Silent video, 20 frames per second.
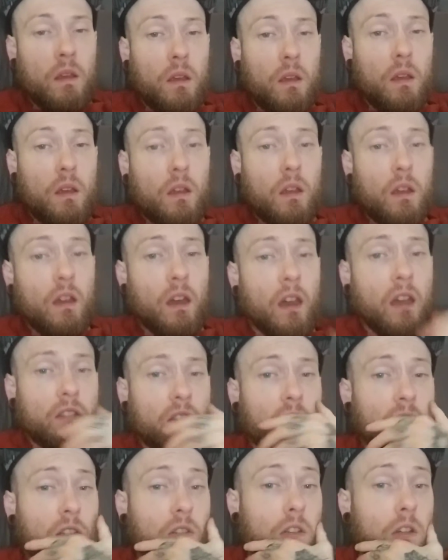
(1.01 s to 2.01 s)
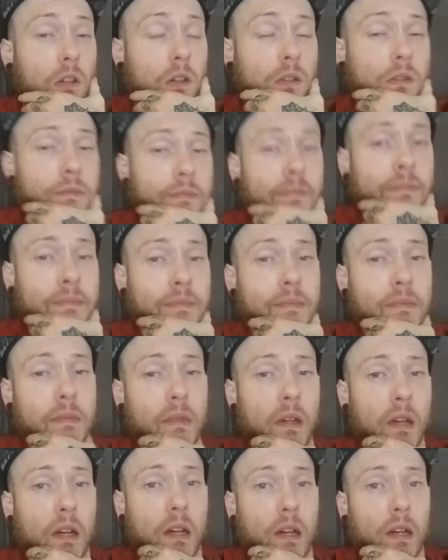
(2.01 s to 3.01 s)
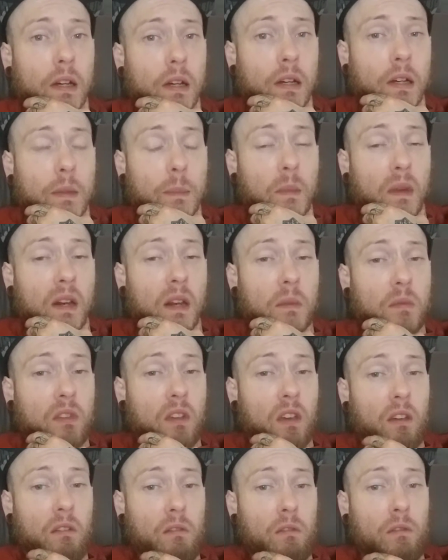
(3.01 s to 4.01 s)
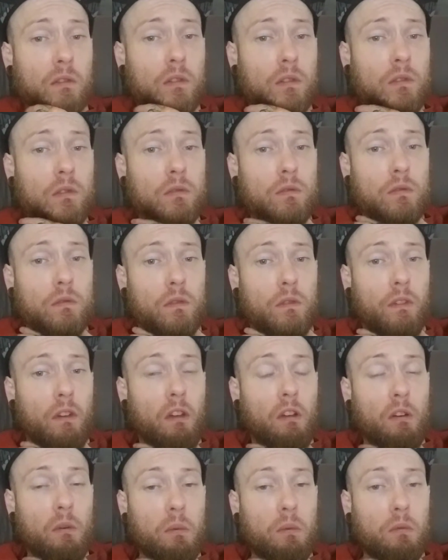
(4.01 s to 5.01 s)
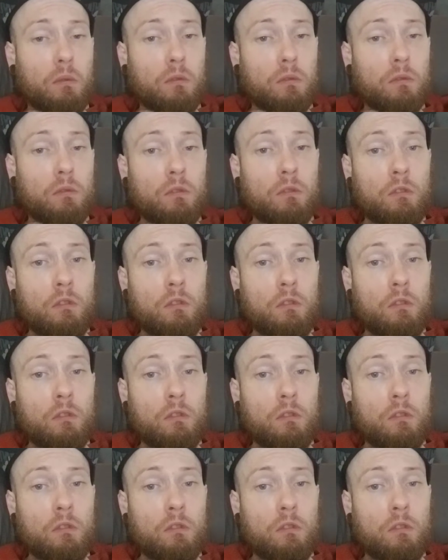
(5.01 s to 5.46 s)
Hey guys, how's it going? My name's Evan Vanderpool.